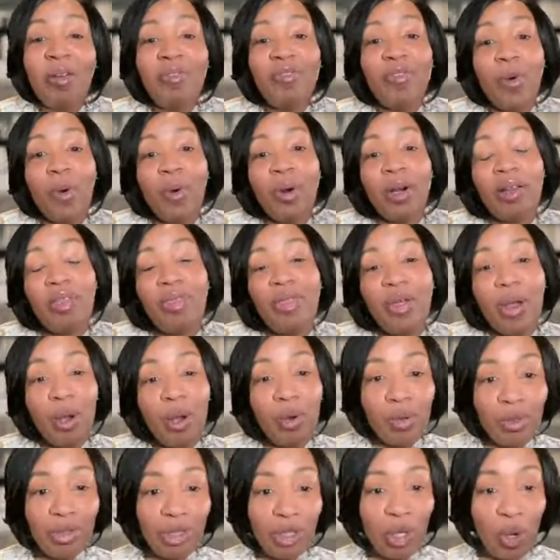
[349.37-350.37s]
For
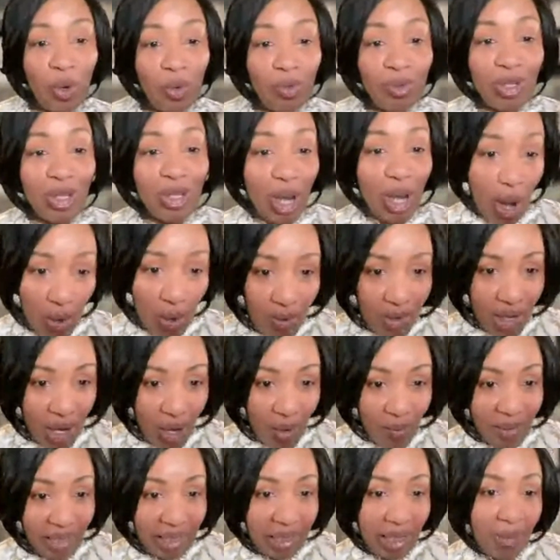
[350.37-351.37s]
those who don't know
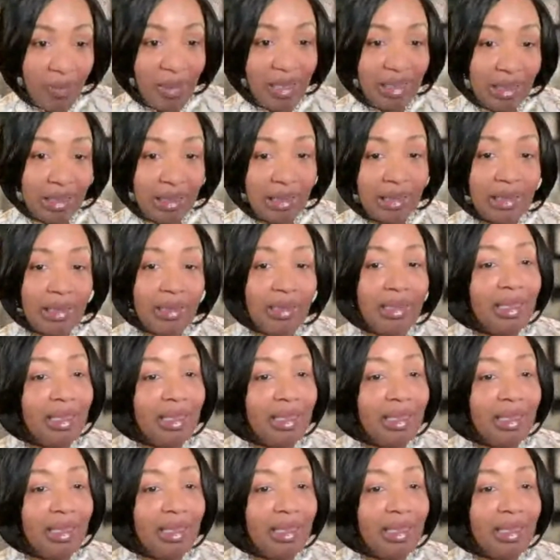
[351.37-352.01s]
me, let me just